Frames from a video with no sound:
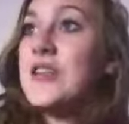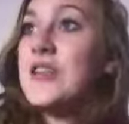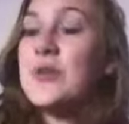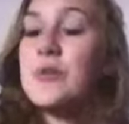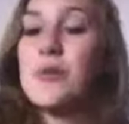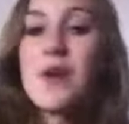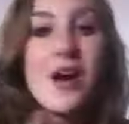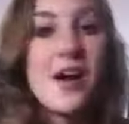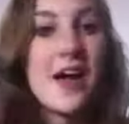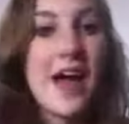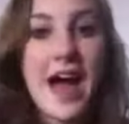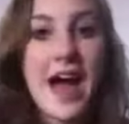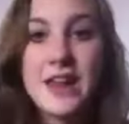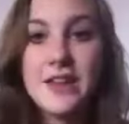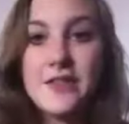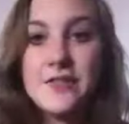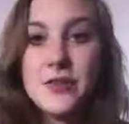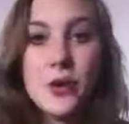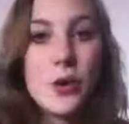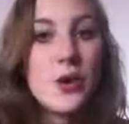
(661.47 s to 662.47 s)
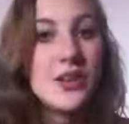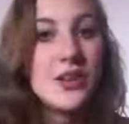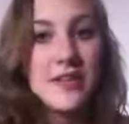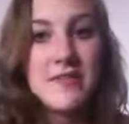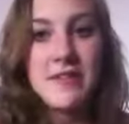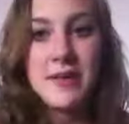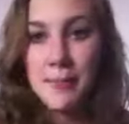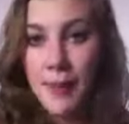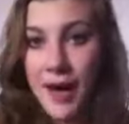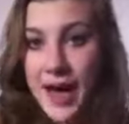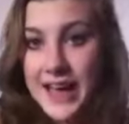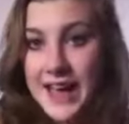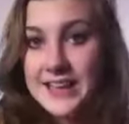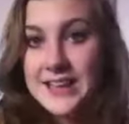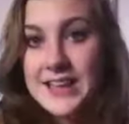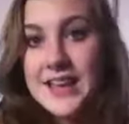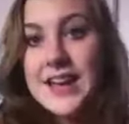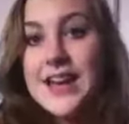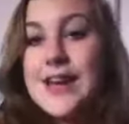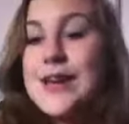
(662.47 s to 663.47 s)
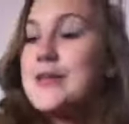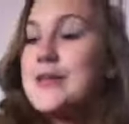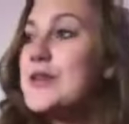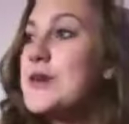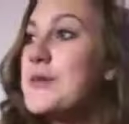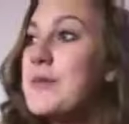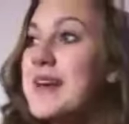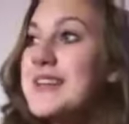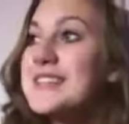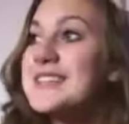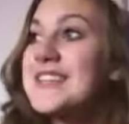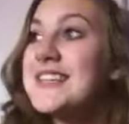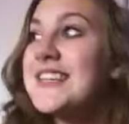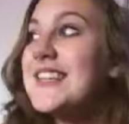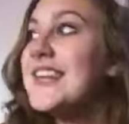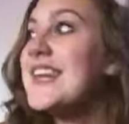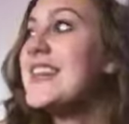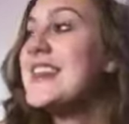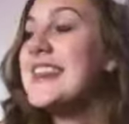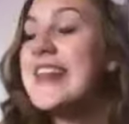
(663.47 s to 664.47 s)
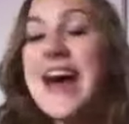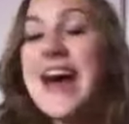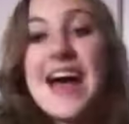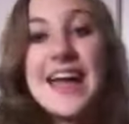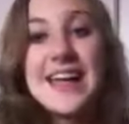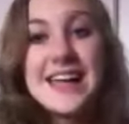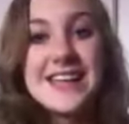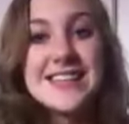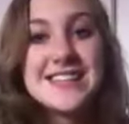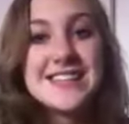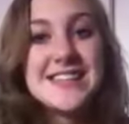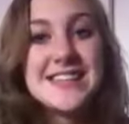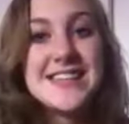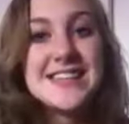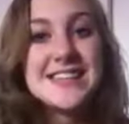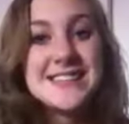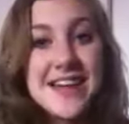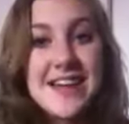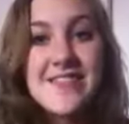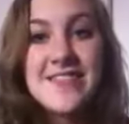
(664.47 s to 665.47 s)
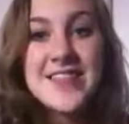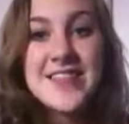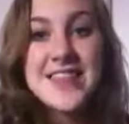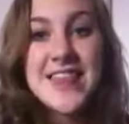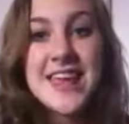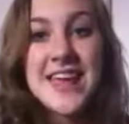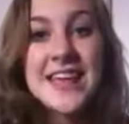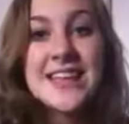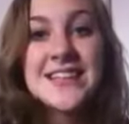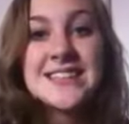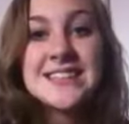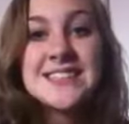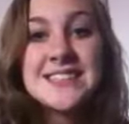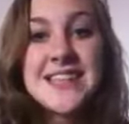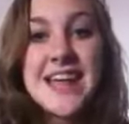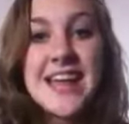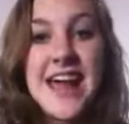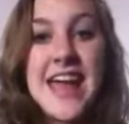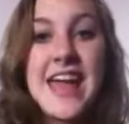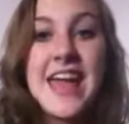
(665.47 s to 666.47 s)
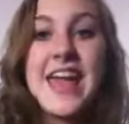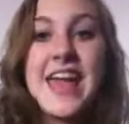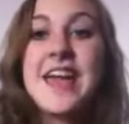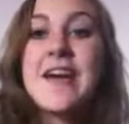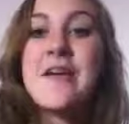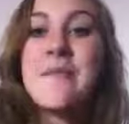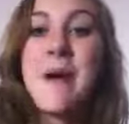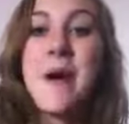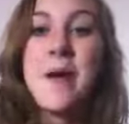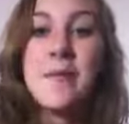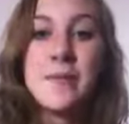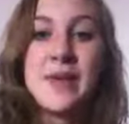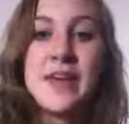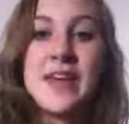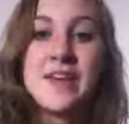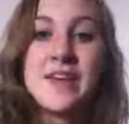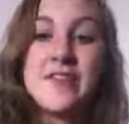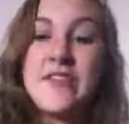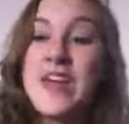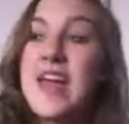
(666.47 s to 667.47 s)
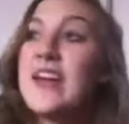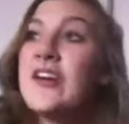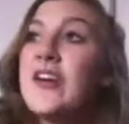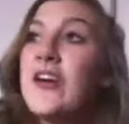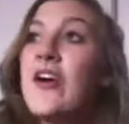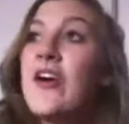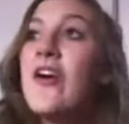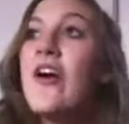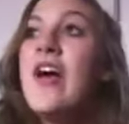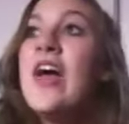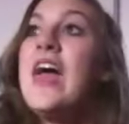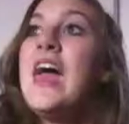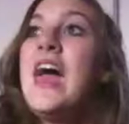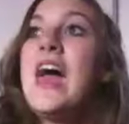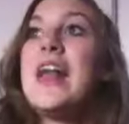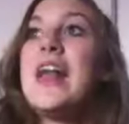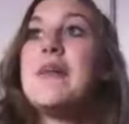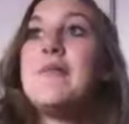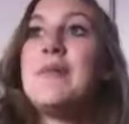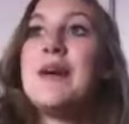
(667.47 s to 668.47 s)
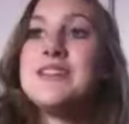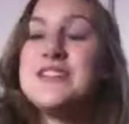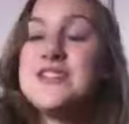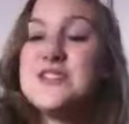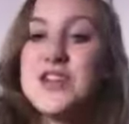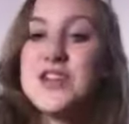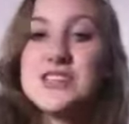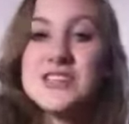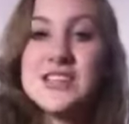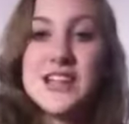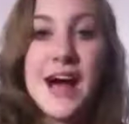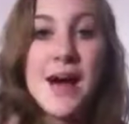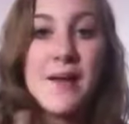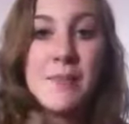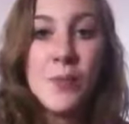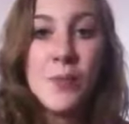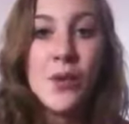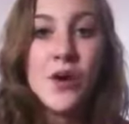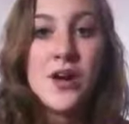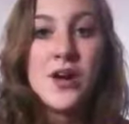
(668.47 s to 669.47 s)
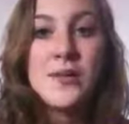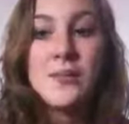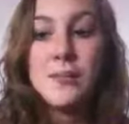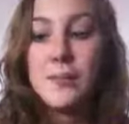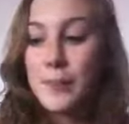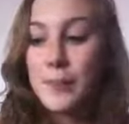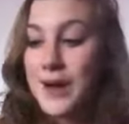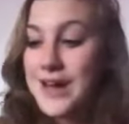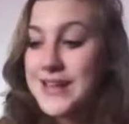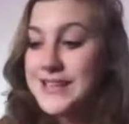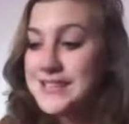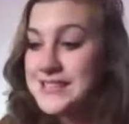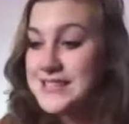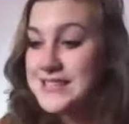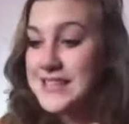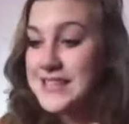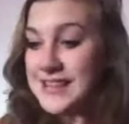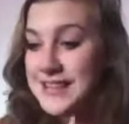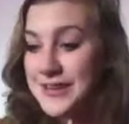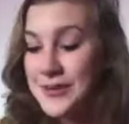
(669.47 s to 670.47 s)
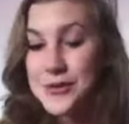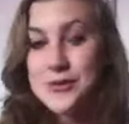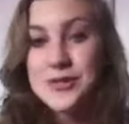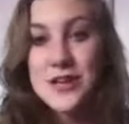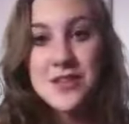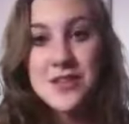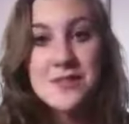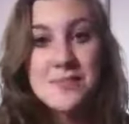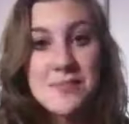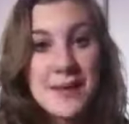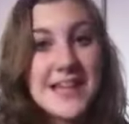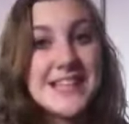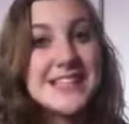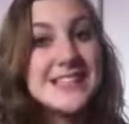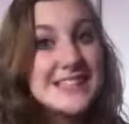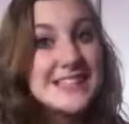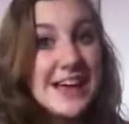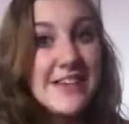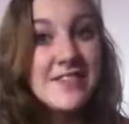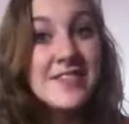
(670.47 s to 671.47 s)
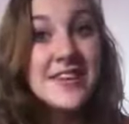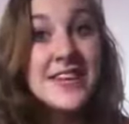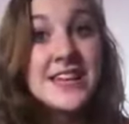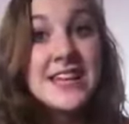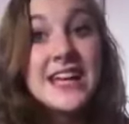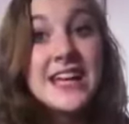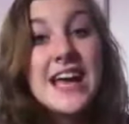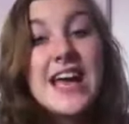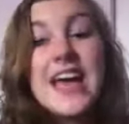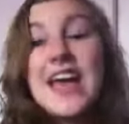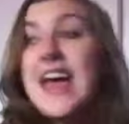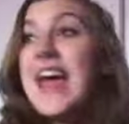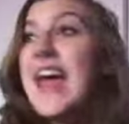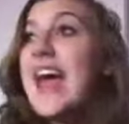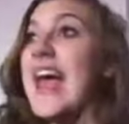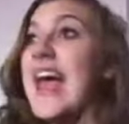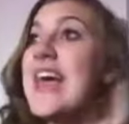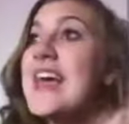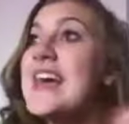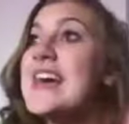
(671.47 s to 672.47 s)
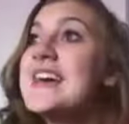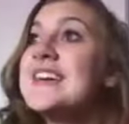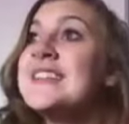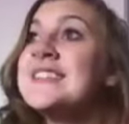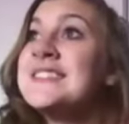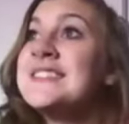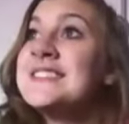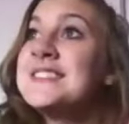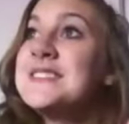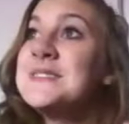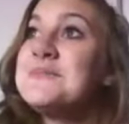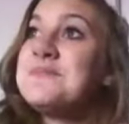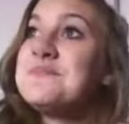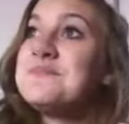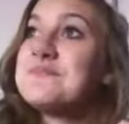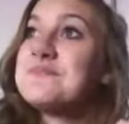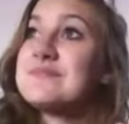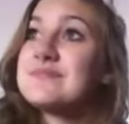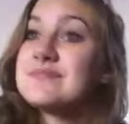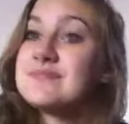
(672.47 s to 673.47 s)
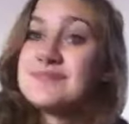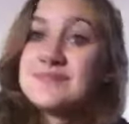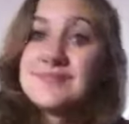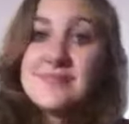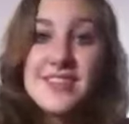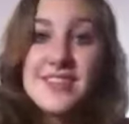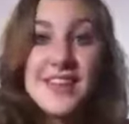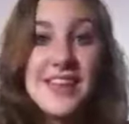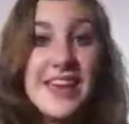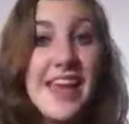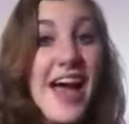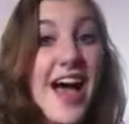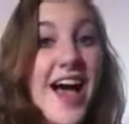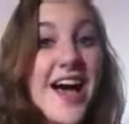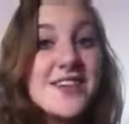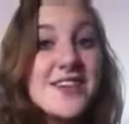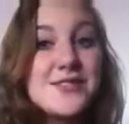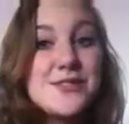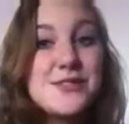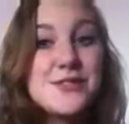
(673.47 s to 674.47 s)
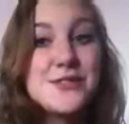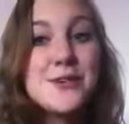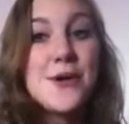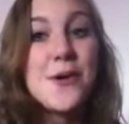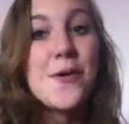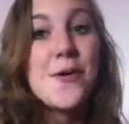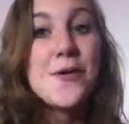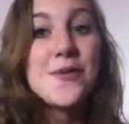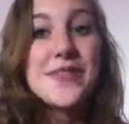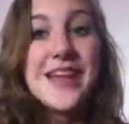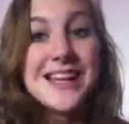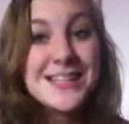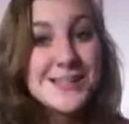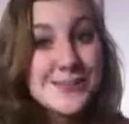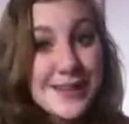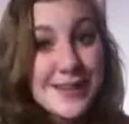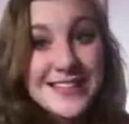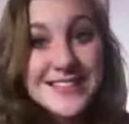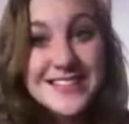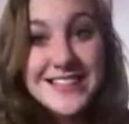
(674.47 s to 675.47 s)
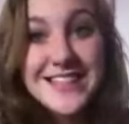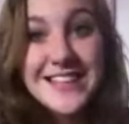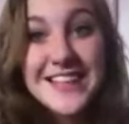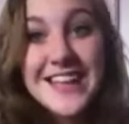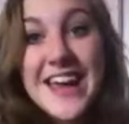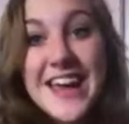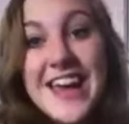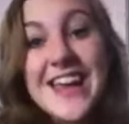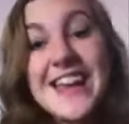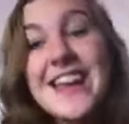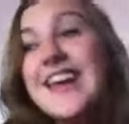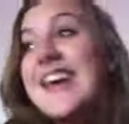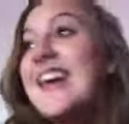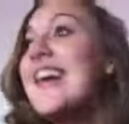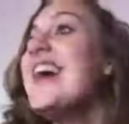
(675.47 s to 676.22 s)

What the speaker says: you are out of your living mind. So basically, that is the seven things that I hate about being a fangirl, and I bet you there's a lot more, but those are the main seven. And yeah, so that's basically it,